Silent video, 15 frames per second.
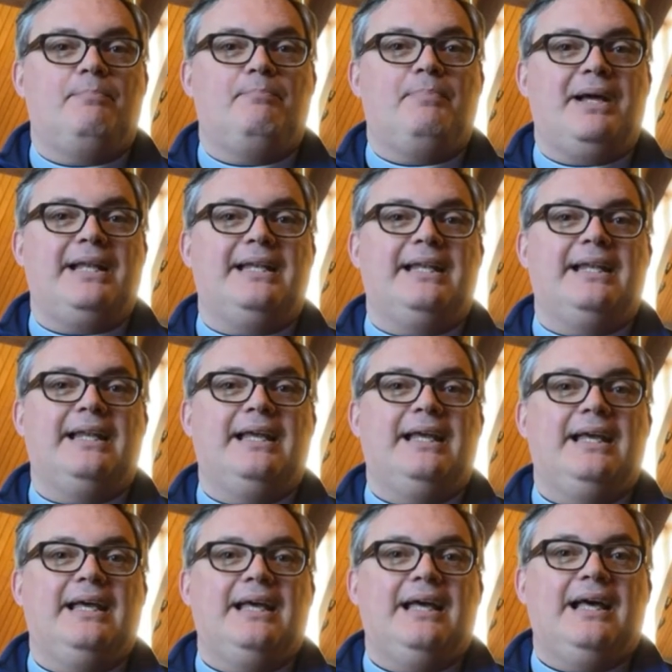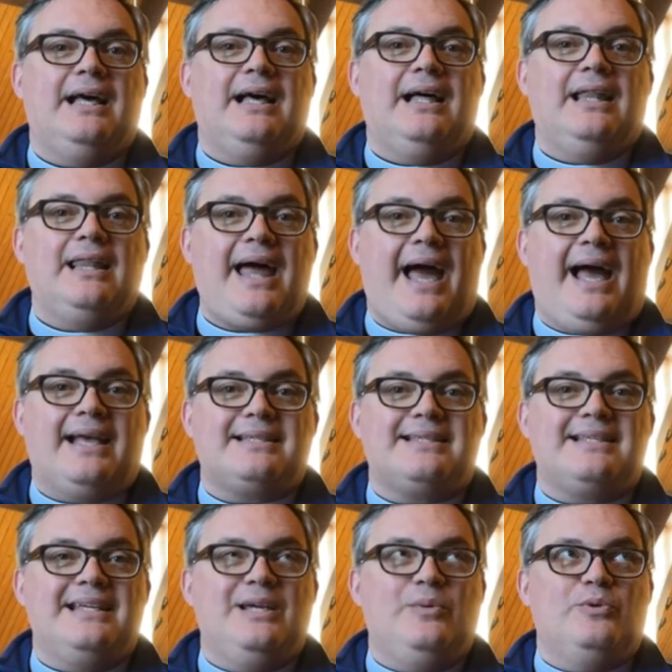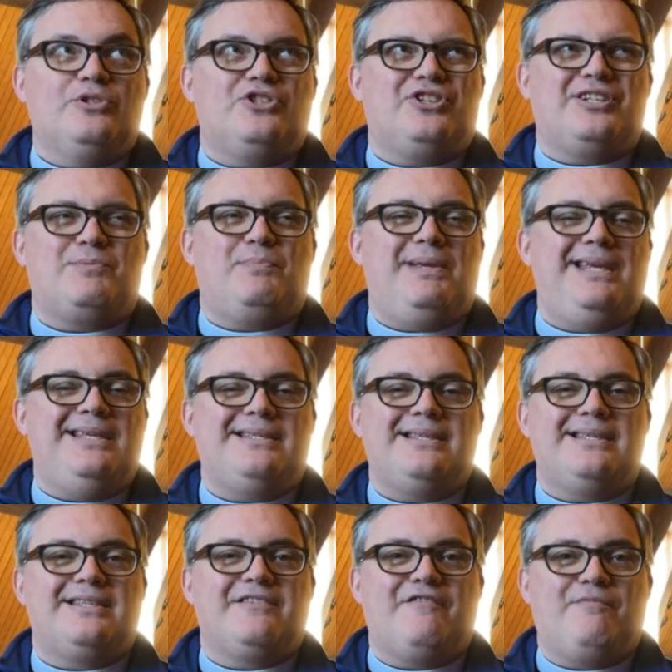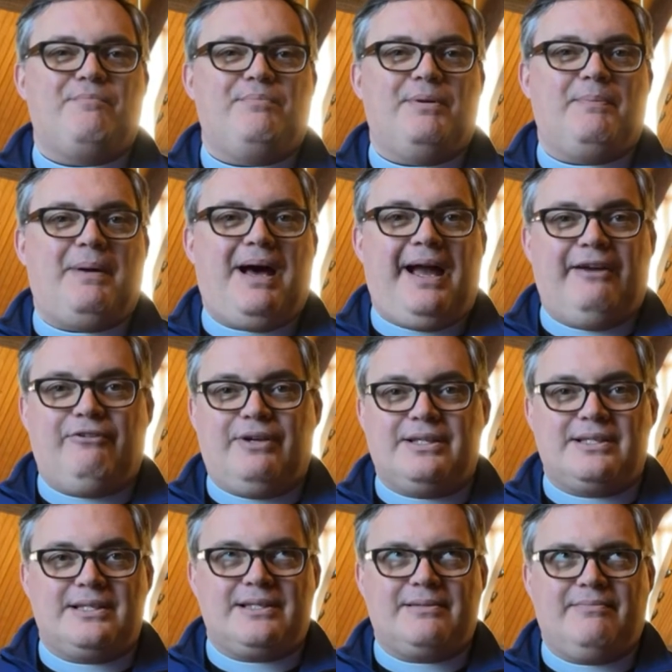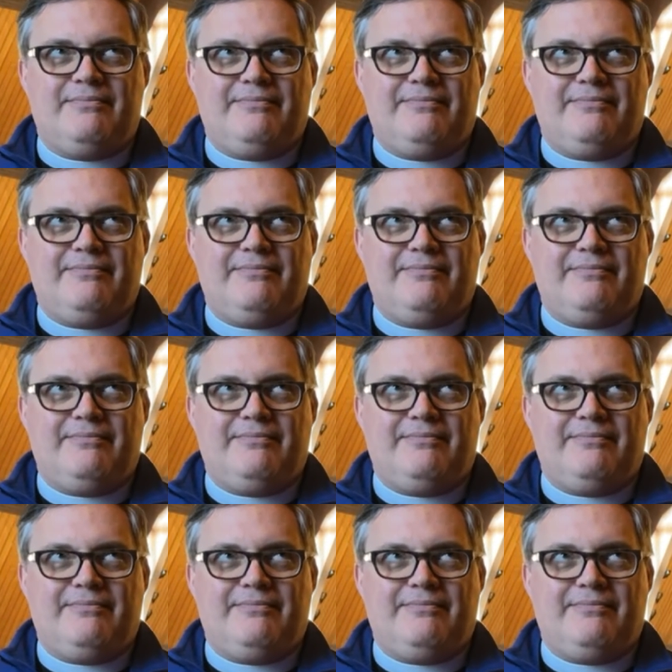But alas, it was just pieces of papyrus